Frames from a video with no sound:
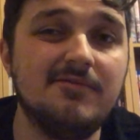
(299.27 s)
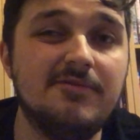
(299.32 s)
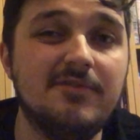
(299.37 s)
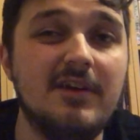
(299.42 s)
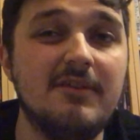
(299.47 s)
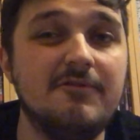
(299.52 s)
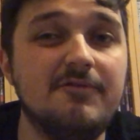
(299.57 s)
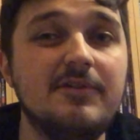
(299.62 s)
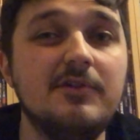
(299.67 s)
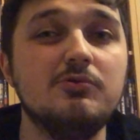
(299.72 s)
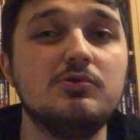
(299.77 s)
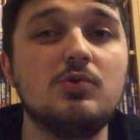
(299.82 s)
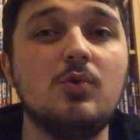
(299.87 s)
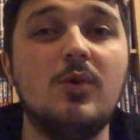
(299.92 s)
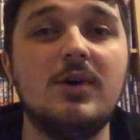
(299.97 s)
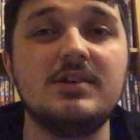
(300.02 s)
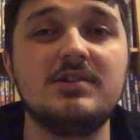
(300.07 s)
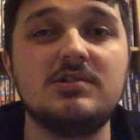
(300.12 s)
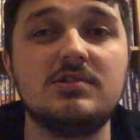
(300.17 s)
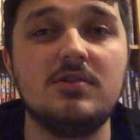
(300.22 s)
it feels
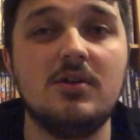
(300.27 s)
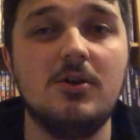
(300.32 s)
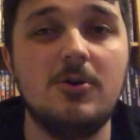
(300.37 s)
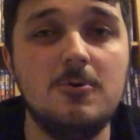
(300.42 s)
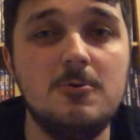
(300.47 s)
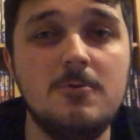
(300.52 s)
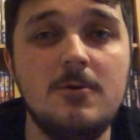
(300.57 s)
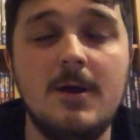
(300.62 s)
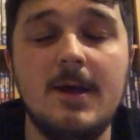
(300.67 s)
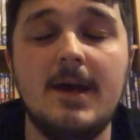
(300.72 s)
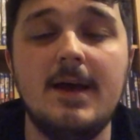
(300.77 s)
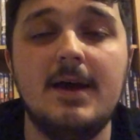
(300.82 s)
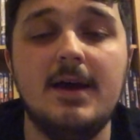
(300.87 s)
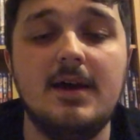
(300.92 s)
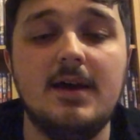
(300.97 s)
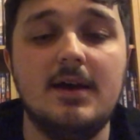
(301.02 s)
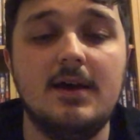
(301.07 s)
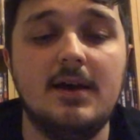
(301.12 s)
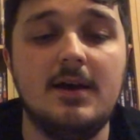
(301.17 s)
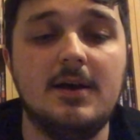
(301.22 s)
quite slow.
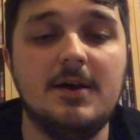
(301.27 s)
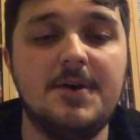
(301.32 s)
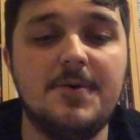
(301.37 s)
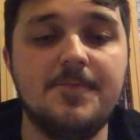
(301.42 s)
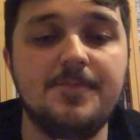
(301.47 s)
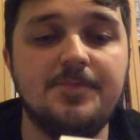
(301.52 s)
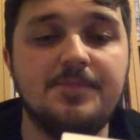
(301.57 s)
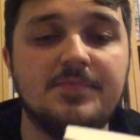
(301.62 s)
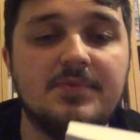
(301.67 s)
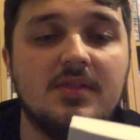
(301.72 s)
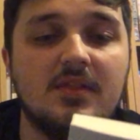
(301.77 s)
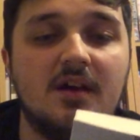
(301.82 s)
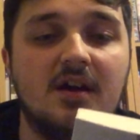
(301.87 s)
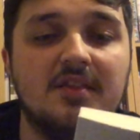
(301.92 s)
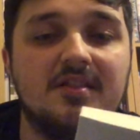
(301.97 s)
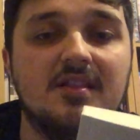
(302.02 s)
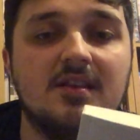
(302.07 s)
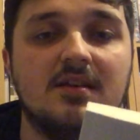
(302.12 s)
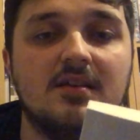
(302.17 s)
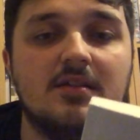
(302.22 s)
I
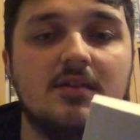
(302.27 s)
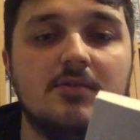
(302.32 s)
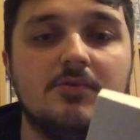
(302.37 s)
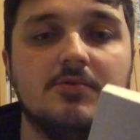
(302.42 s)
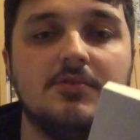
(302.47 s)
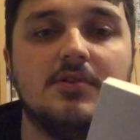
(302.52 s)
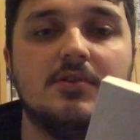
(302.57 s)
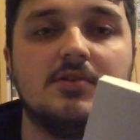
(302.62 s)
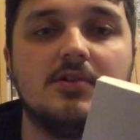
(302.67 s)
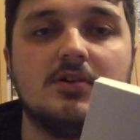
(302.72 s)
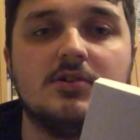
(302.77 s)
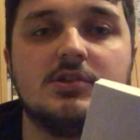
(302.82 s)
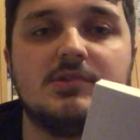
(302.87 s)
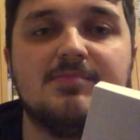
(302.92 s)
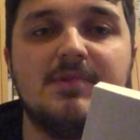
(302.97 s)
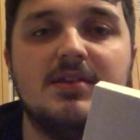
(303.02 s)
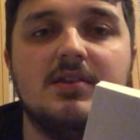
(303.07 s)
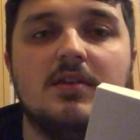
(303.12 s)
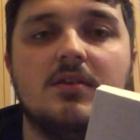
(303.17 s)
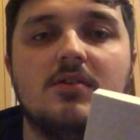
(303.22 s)
think the author does
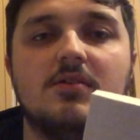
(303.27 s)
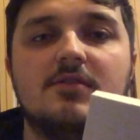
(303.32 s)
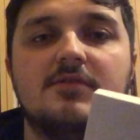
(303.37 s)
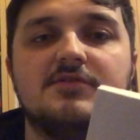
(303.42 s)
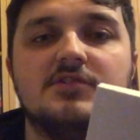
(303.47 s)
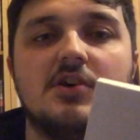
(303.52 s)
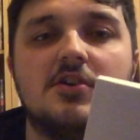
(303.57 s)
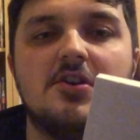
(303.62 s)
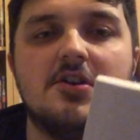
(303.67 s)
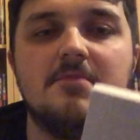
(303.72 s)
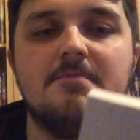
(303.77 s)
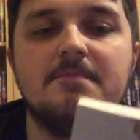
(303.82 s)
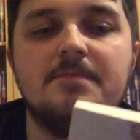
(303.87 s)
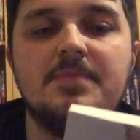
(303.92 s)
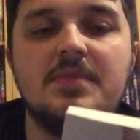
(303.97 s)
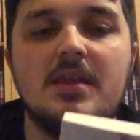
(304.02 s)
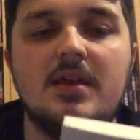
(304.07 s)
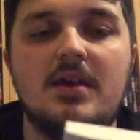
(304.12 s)
spend a lot of time